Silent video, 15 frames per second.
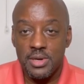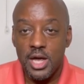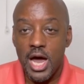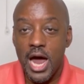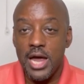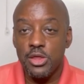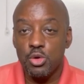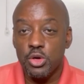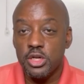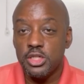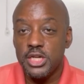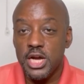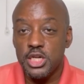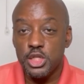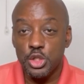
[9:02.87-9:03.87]
either
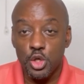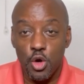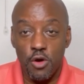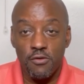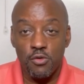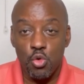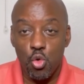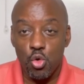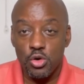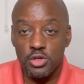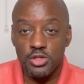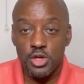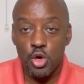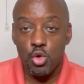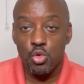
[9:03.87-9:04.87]
injection of
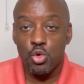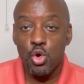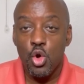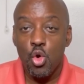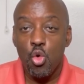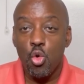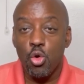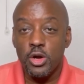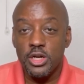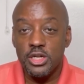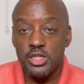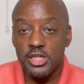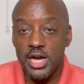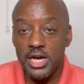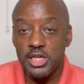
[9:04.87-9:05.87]
cortisone or
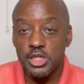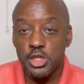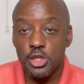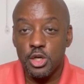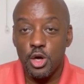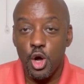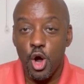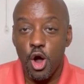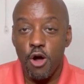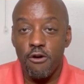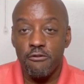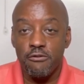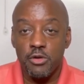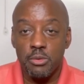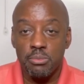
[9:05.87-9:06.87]
injection
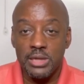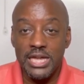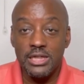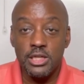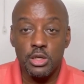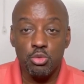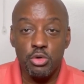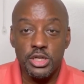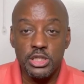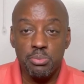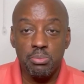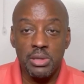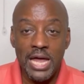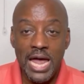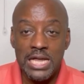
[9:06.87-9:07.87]
of platelet-rich
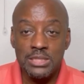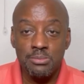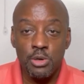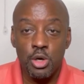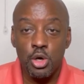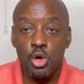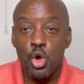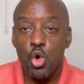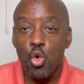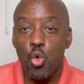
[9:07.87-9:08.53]
plasma